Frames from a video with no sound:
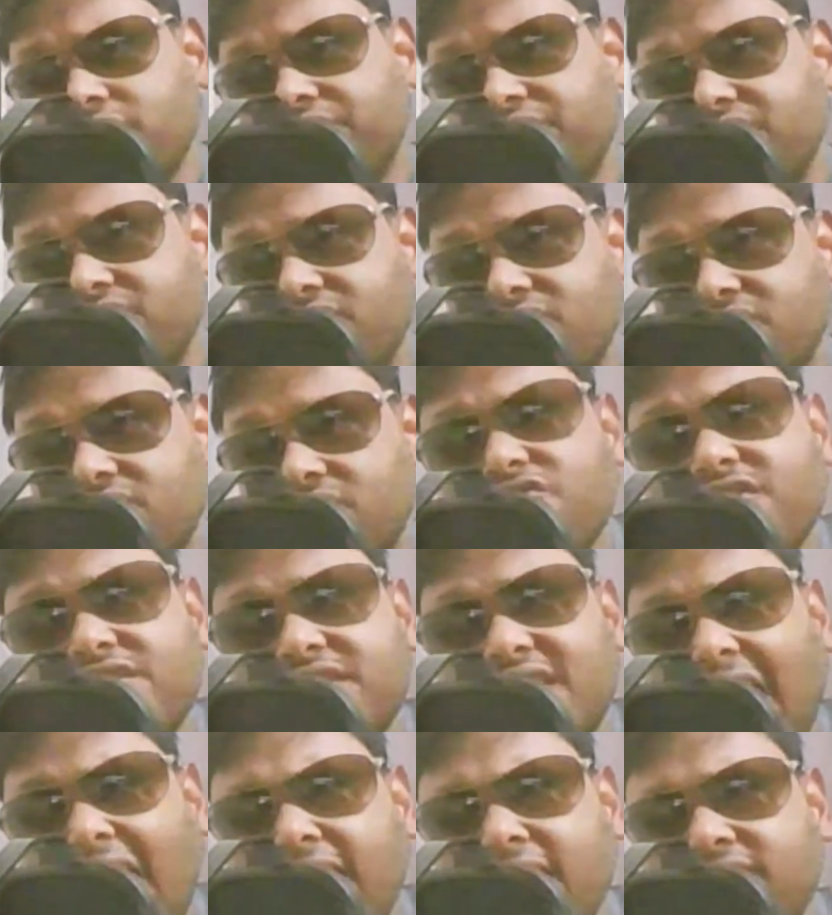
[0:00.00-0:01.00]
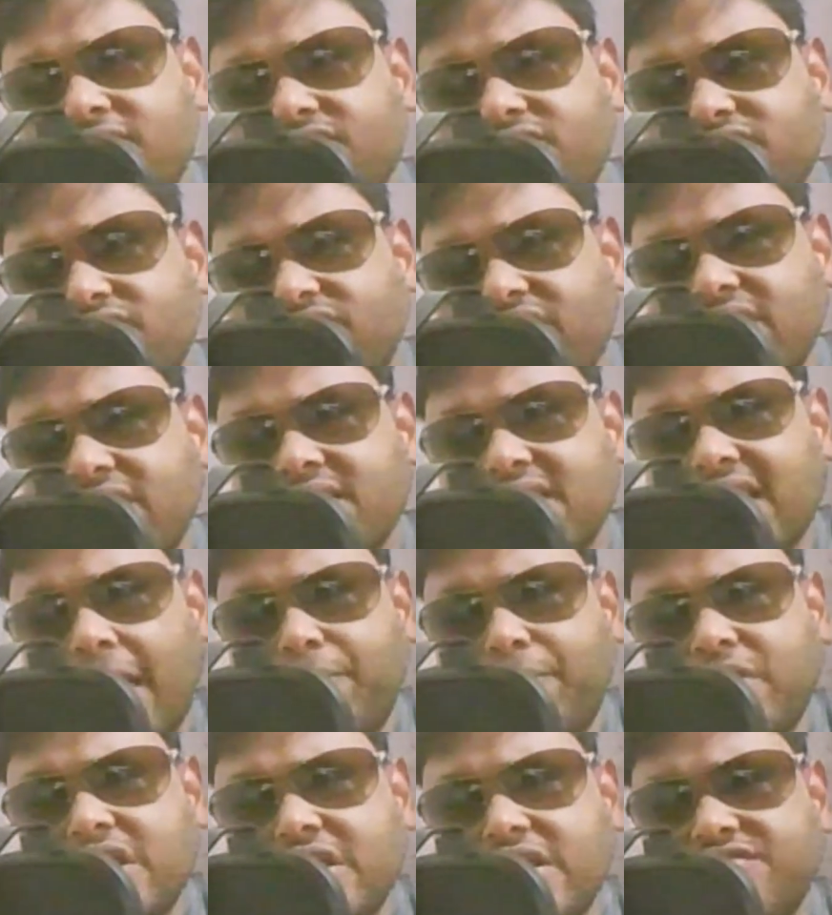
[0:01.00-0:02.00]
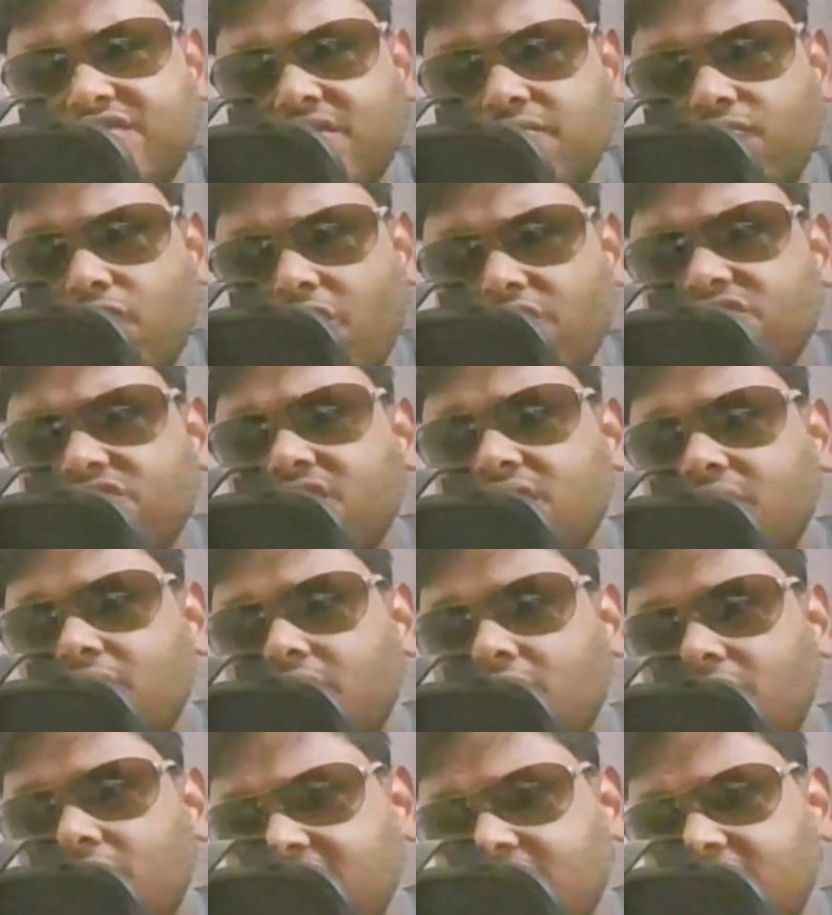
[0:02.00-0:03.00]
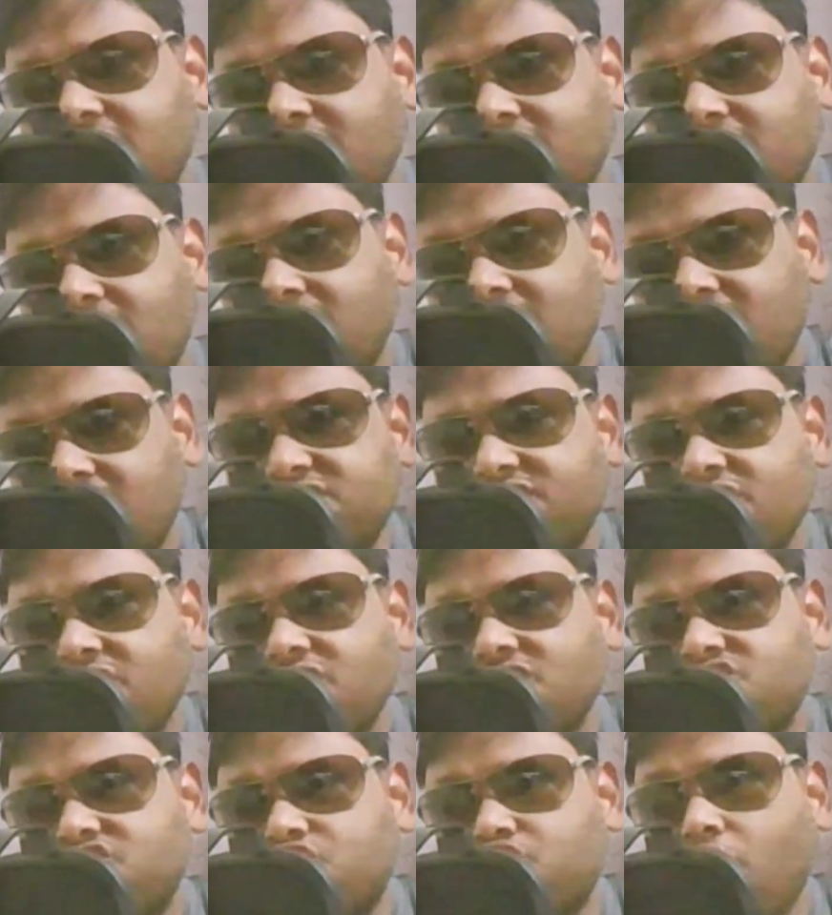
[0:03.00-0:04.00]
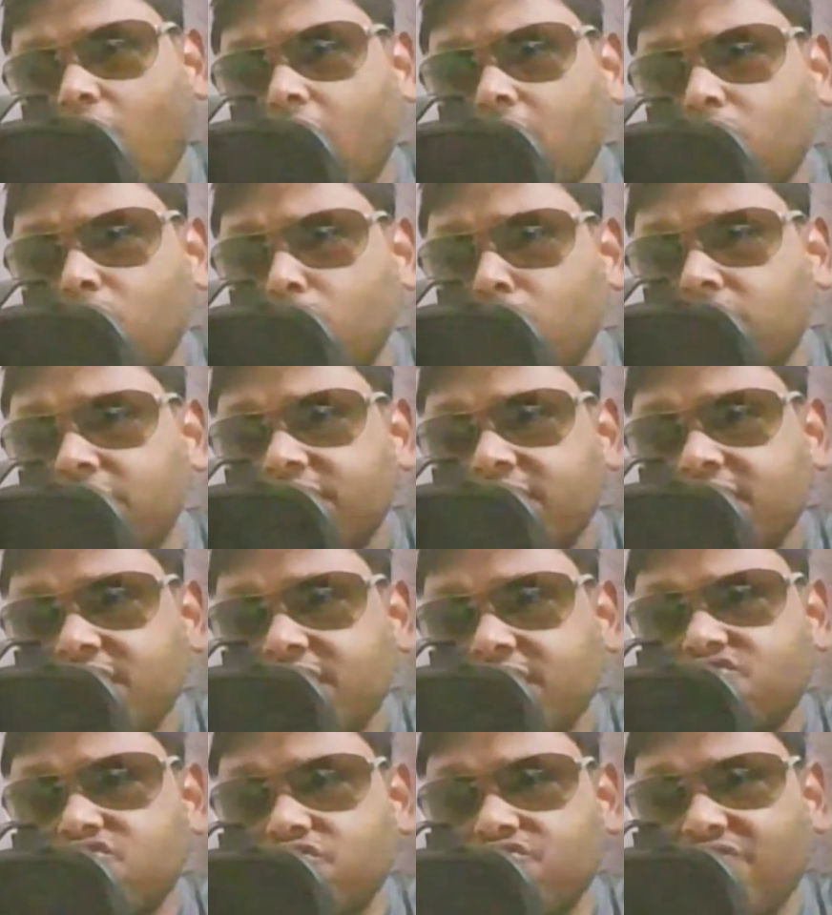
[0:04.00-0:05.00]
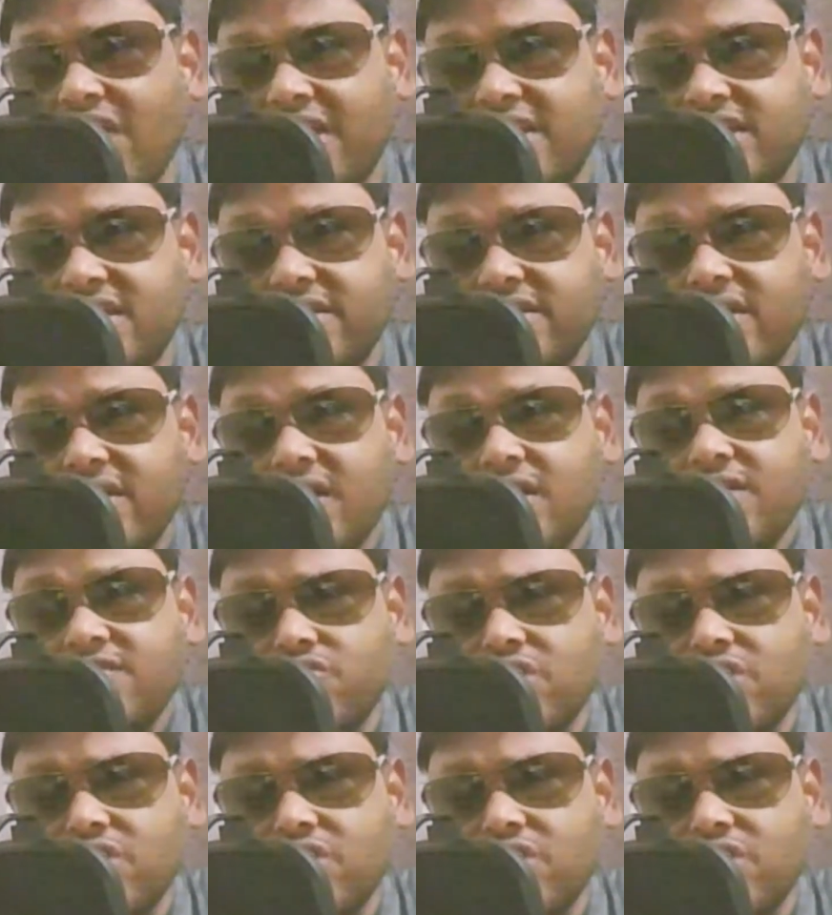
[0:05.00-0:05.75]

So this was a time when capitalism was taking its stronghold in the society.